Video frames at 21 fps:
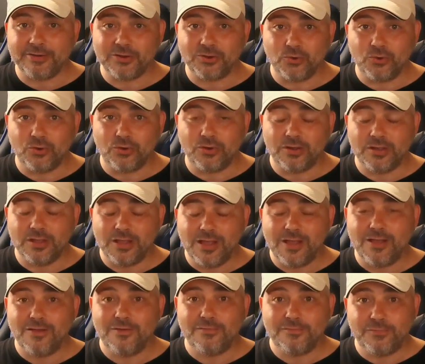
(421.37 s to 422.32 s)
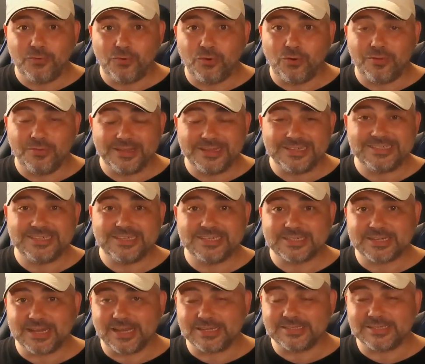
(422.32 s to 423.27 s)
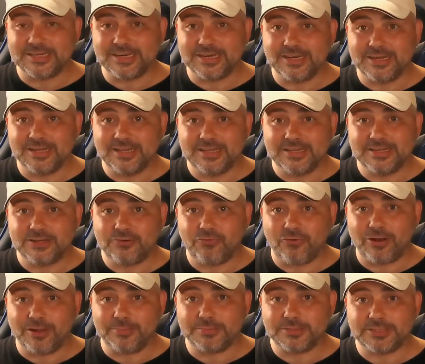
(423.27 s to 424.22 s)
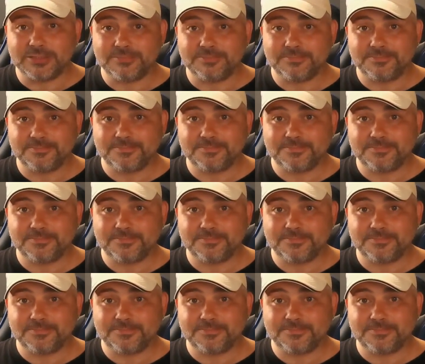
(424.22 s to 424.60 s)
in court for these disgusting crimes.